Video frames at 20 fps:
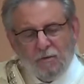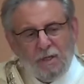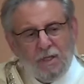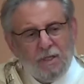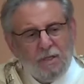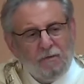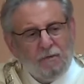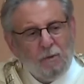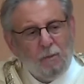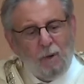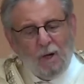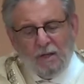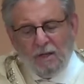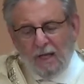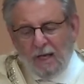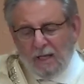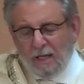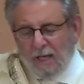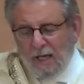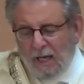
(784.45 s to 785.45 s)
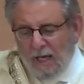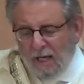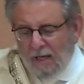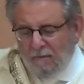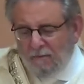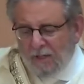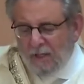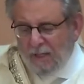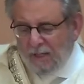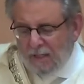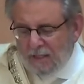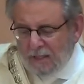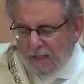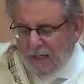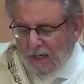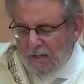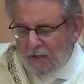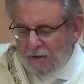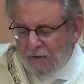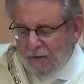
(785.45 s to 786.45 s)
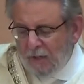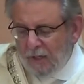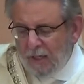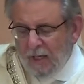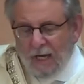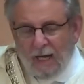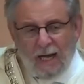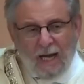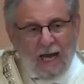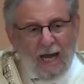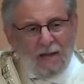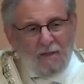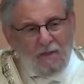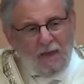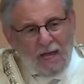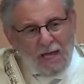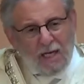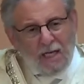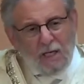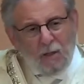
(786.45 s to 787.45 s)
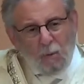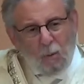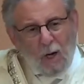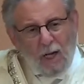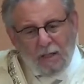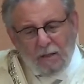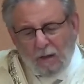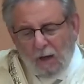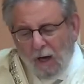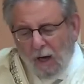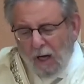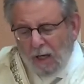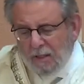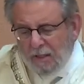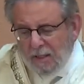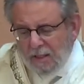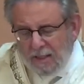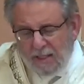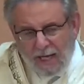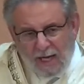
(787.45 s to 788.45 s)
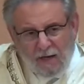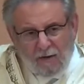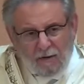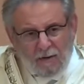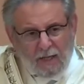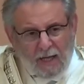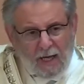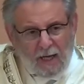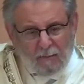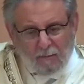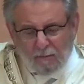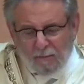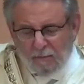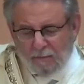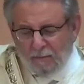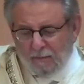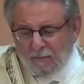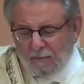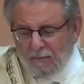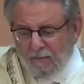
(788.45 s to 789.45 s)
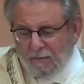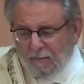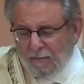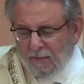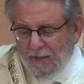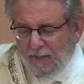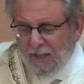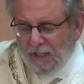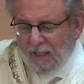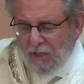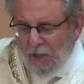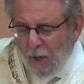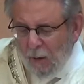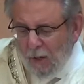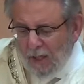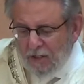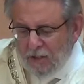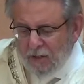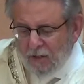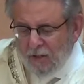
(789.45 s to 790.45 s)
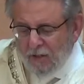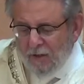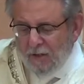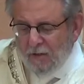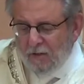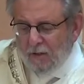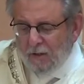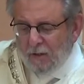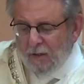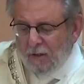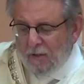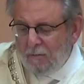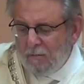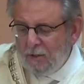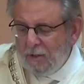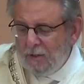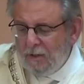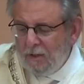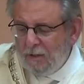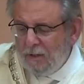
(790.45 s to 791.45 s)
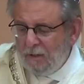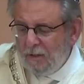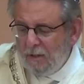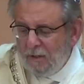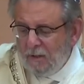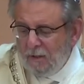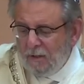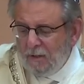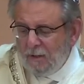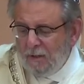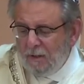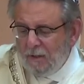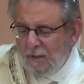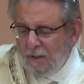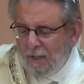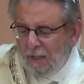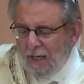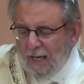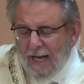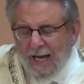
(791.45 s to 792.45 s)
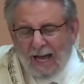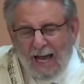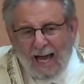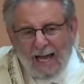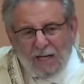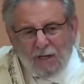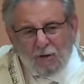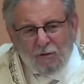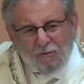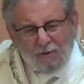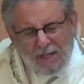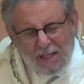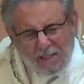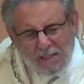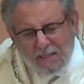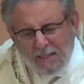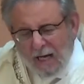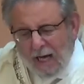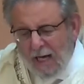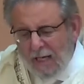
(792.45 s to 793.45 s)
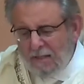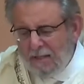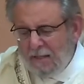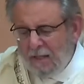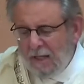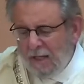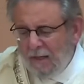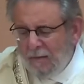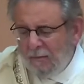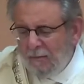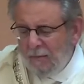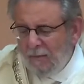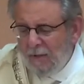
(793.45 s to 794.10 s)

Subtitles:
for what they gave to his country. And then he went on to tell them, in no uncertain terms, and criticize them